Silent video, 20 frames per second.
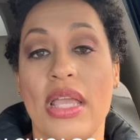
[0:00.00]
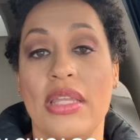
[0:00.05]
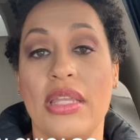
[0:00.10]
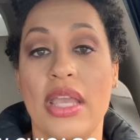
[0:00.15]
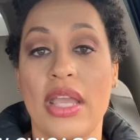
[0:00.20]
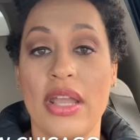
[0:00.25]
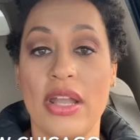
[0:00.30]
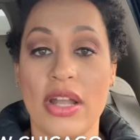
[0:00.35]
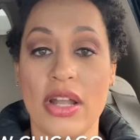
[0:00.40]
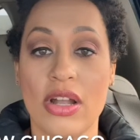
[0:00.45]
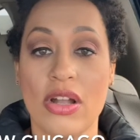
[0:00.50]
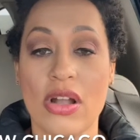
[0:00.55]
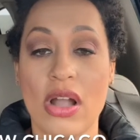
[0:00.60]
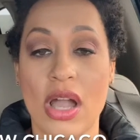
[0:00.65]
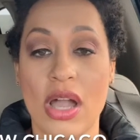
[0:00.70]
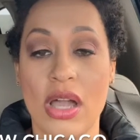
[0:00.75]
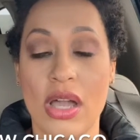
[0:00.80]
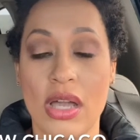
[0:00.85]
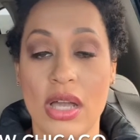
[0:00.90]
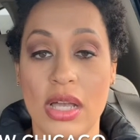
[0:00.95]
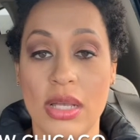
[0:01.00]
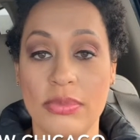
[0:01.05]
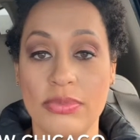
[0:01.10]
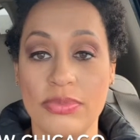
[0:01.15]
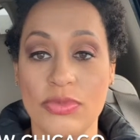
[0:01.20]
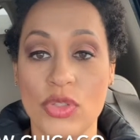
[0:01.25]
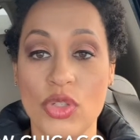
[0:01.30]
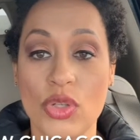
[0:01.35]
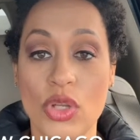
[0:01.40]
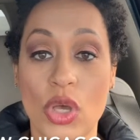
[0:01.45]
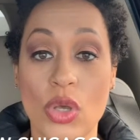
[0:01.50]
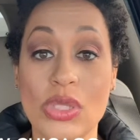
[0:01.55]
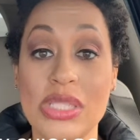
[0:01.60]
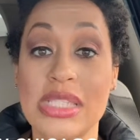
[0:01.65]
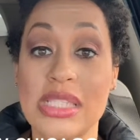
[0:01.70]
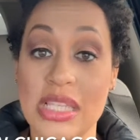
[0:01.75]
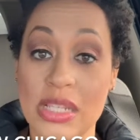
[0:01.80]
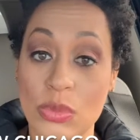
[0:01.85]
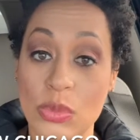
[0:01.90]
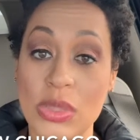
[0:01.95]
and their um, you know
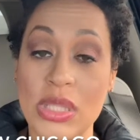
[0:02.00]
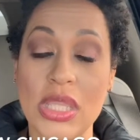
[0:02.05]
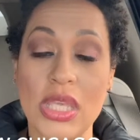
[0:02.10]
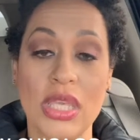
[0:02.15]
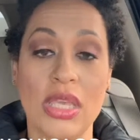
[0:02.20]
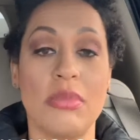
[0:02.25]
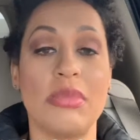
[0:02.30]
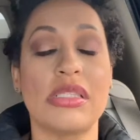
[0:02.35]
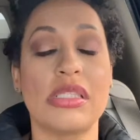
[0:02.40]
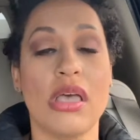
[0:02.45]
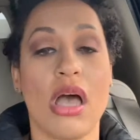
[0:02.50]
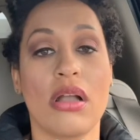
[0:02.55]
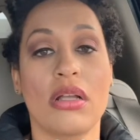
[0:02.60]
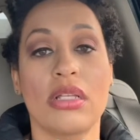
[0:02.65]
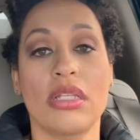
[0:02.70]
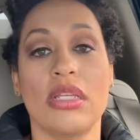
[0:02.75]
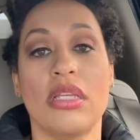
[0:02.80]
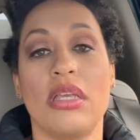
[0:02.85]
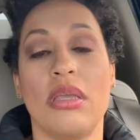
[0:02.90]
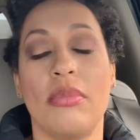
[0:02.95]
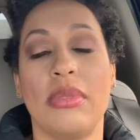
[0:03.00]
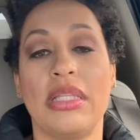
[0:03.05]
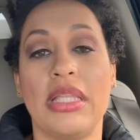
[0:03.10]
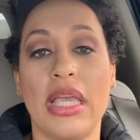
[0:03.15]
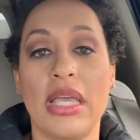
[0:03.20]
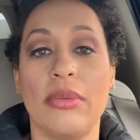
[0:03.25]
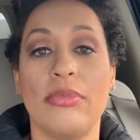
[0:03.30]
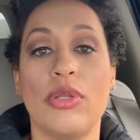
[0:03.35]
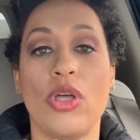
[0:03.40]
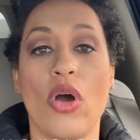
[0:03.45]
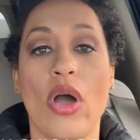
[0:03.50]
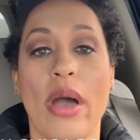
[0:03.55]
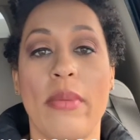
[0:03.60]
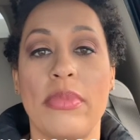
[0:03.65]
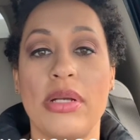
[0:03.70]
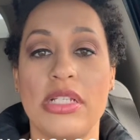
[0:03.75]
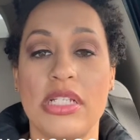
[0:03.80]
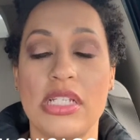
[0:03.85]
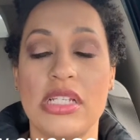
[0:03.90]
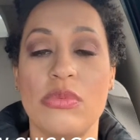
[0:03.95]
sitting with him and talking to him and letting him know how
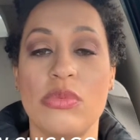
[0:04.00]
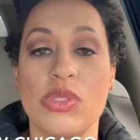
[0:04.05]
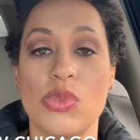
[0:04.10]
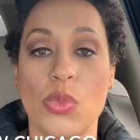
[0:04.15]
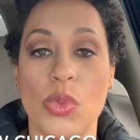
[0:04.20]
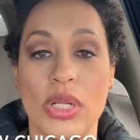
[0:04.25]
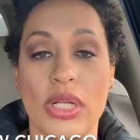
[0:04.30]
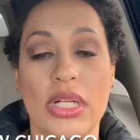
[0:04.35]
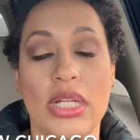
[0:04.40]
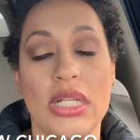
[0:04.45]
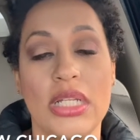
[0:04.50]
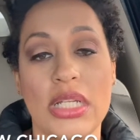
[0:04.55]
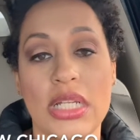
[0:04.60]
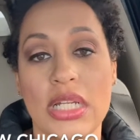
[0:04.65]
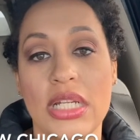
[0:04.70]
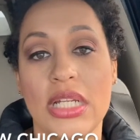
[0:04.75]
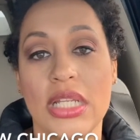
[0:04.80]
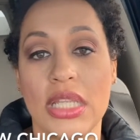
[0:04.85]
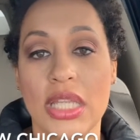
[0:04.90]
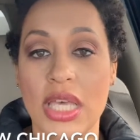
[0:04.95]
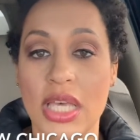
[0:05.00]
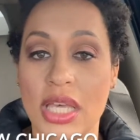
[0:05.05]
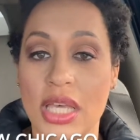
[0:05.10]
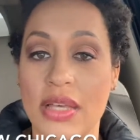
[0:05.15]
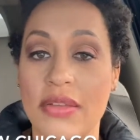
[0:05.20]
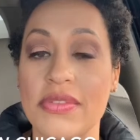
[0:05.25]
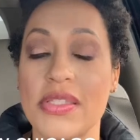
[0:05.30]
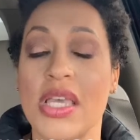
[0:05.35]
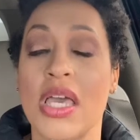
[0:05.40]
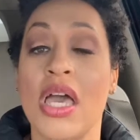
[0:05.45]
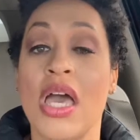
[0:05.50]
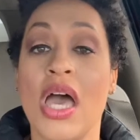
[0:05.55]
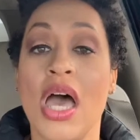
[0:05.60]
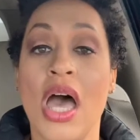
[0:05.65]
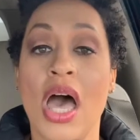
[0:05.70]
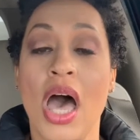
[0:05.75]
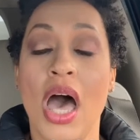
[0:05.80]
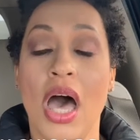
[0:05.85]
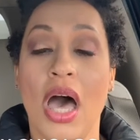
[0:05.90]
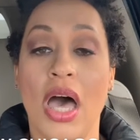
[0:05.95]
much he was wanted and needed and loved
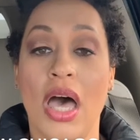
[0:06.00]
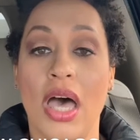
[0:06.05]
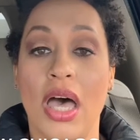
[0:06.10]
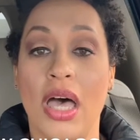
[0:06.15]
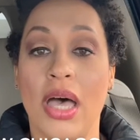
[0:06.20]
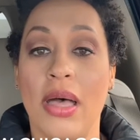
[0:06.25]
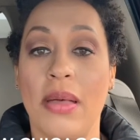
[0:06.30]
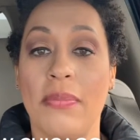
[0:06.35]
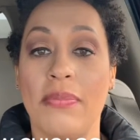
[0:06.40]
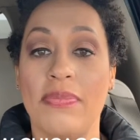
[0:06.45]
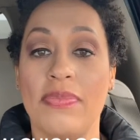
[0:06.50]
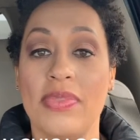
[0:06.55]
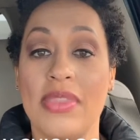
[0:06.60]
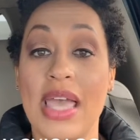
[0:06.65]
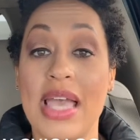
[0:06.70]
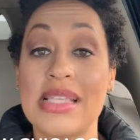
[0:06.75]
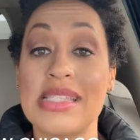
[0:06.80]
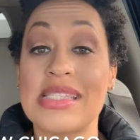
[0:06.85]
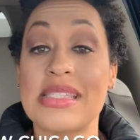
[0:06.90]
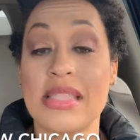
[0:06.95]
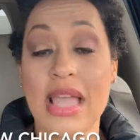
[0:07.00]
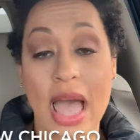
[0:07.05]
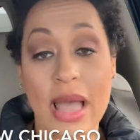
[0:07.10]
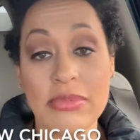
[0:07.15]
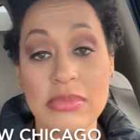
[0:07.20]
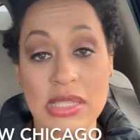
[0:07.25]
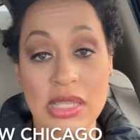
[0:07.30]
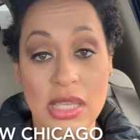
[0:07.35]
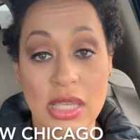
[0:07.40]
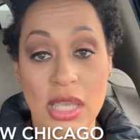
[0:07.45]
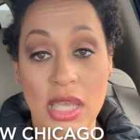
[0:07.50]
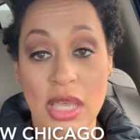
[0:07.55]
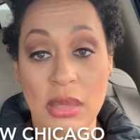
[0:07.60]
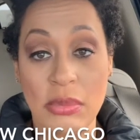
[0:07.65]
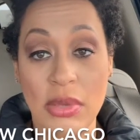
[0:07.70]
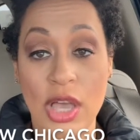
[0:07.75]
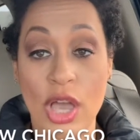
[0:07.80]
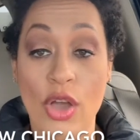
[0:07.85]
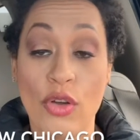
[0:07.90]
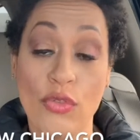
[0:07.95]
um, that stopped
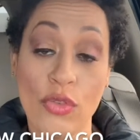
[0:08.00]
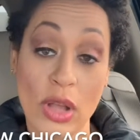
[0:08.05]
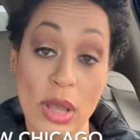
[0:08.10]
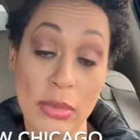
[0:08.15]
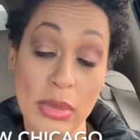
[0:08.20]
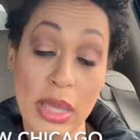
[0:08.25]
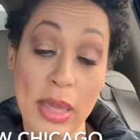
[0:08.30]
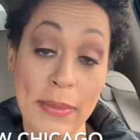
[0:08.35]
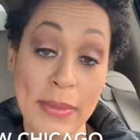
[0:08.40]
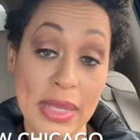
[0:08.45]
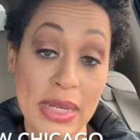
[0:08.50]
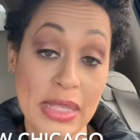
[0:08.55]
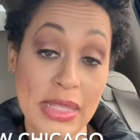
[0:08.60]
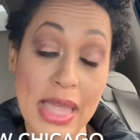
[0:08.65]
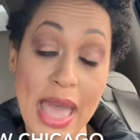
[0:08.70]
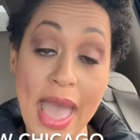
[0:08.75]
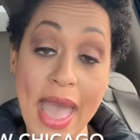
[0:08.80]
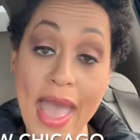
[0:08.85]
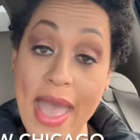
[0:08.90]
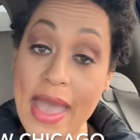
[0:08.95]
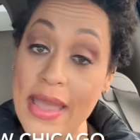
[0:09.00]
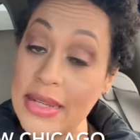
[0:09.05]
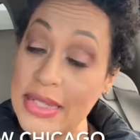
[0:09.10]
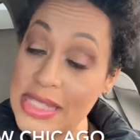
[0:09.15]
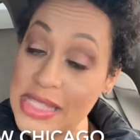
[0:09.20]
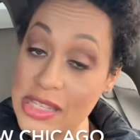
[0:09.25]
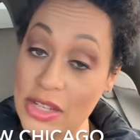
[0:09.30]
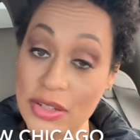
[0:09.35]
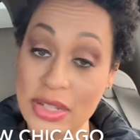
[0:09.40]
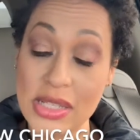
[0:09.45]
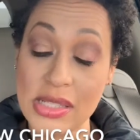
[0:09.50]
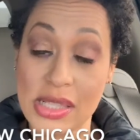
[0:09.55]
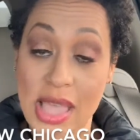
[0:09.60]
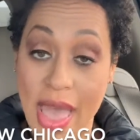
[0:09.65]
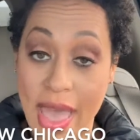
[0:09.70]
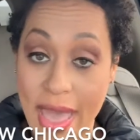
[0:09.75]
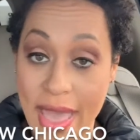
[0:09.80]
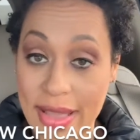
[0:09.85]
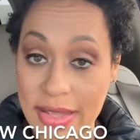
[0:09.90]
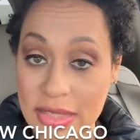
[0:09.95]
him from committing that serious
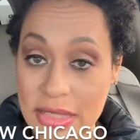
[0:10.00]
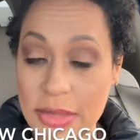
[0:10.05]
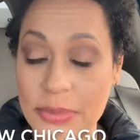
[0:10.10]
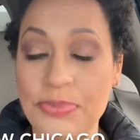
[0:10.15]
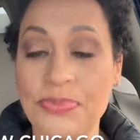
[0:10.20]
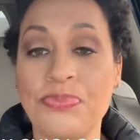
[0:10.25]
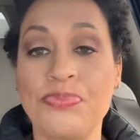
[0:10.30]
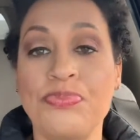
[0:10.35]
act